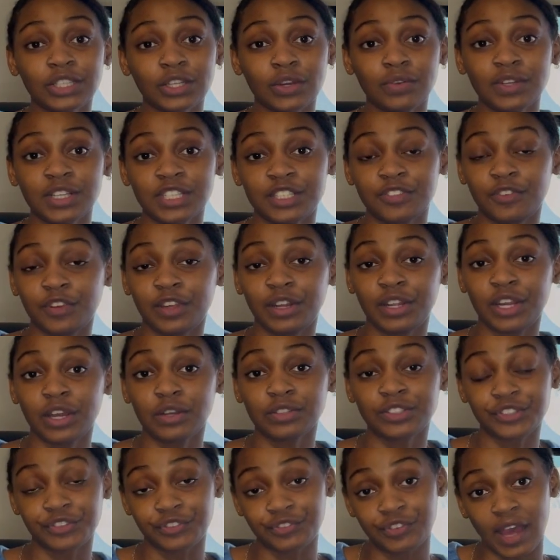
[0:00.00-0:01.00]
on this video
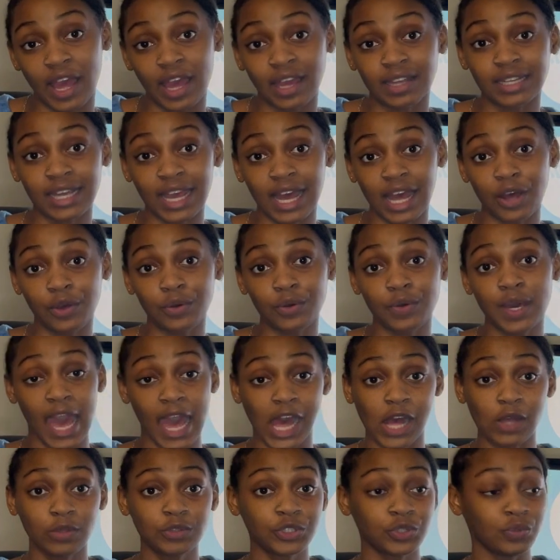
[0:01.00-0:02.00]
to find out
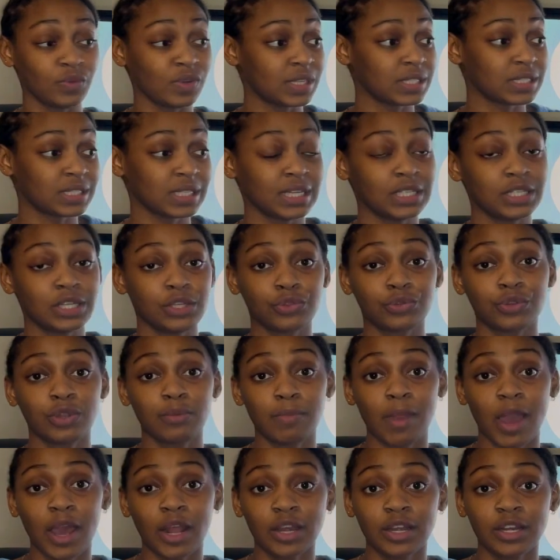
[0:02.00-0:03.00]
how to extend to 3
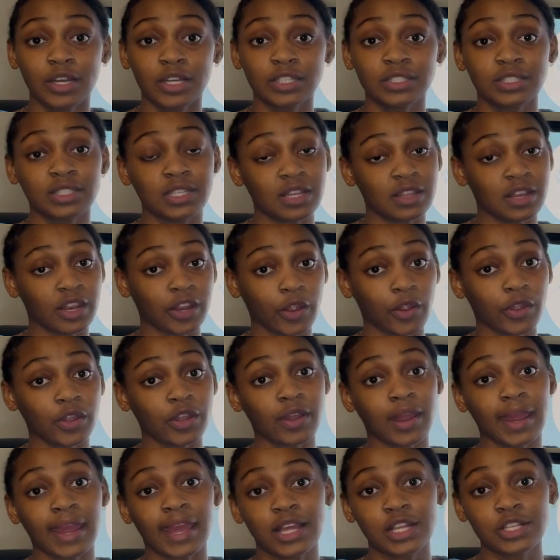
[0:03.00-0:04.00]
monitors, then there go
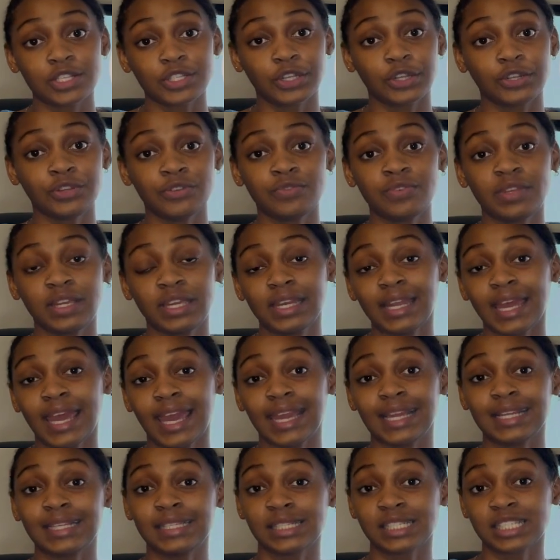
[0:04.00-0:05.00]
your answer. You need
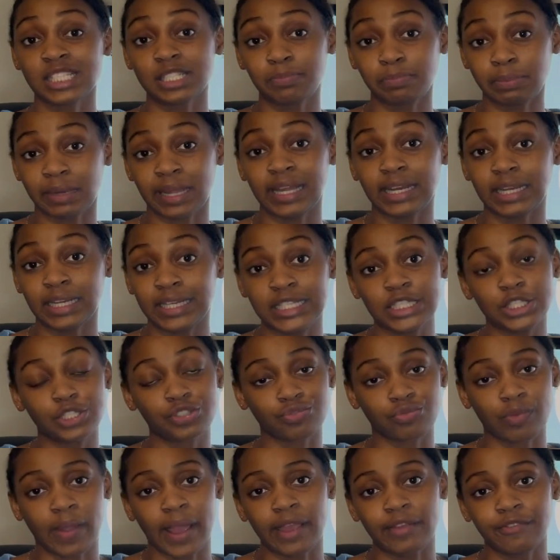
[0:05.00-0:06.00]
a
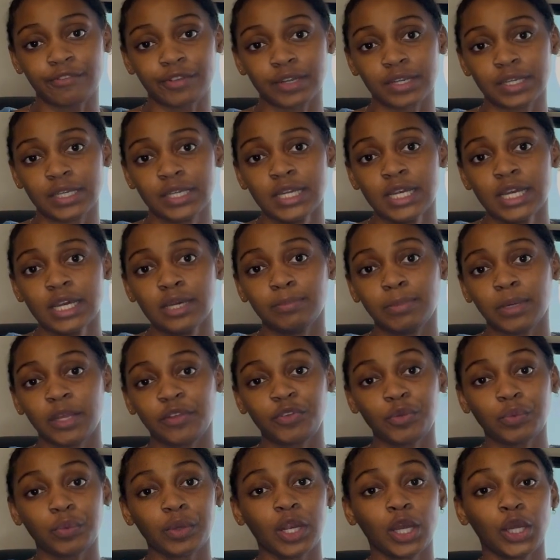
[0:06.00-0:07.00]
Displaylink driver. But if
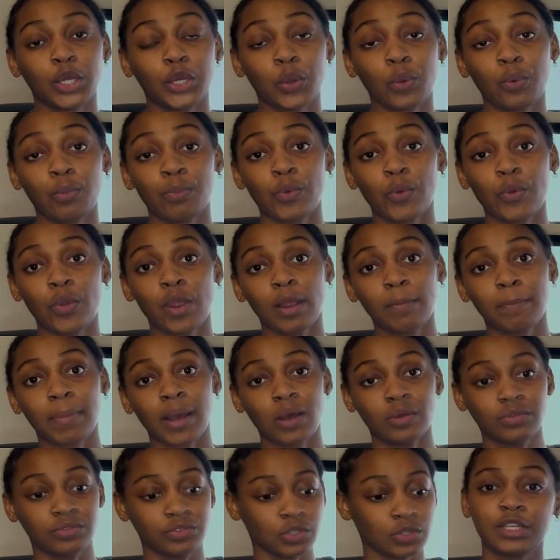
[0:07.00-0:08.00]
you want to know more
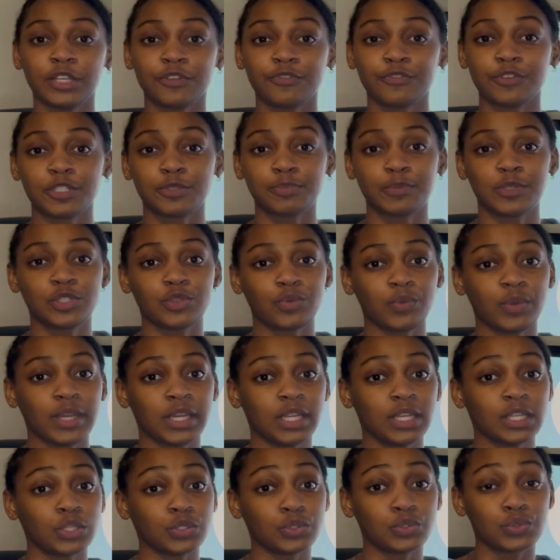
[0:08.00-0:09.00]
about the difference
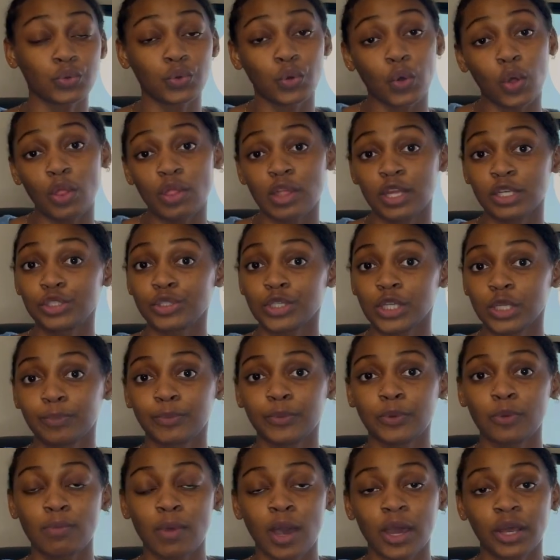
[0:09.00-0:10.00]
between the dual and
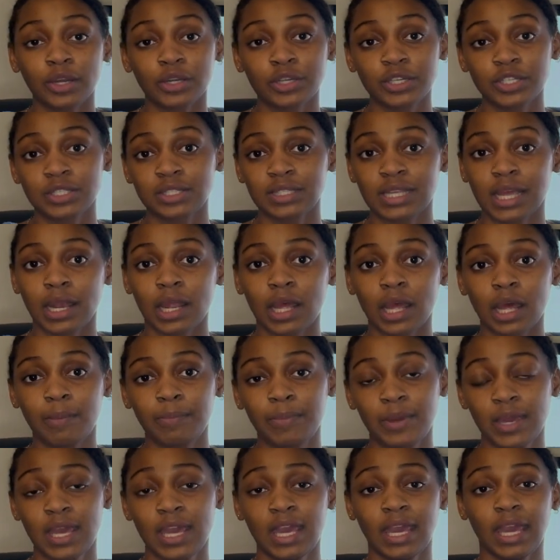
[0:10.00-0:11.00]
triple monitor
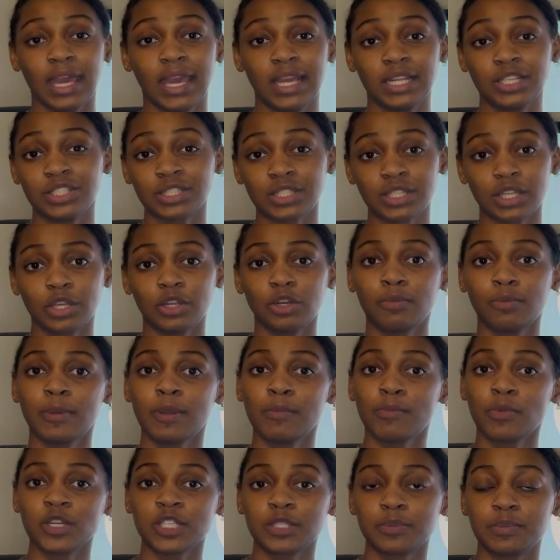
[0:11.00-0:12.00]
setup and just a little bit
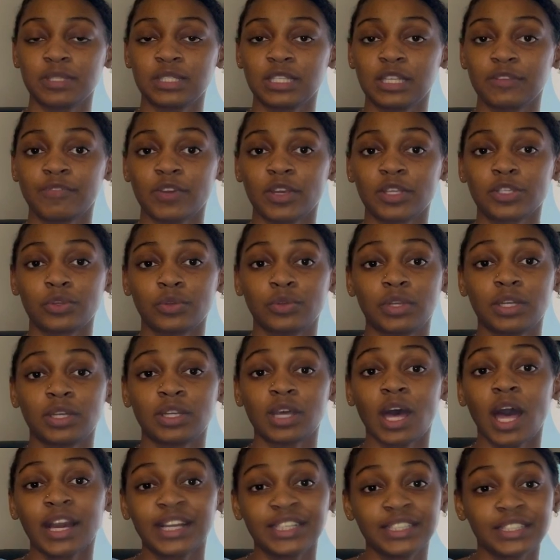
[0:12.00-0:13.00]
more specifics on the
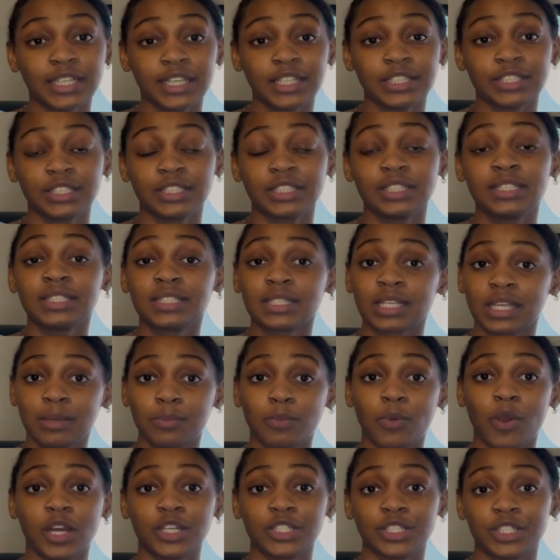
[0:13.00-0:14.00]
docking stations, keep
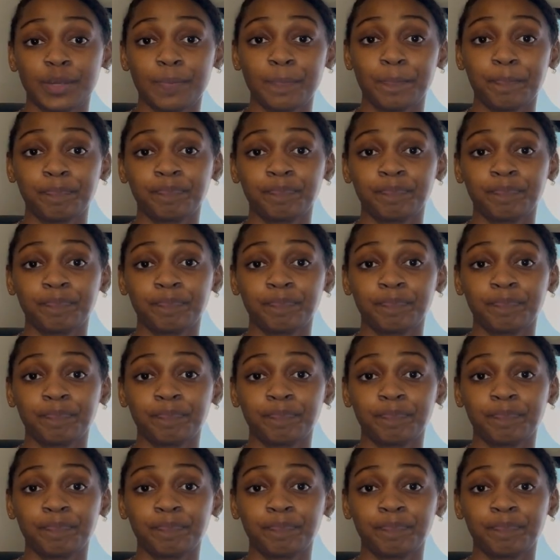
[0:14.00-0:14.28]
watching.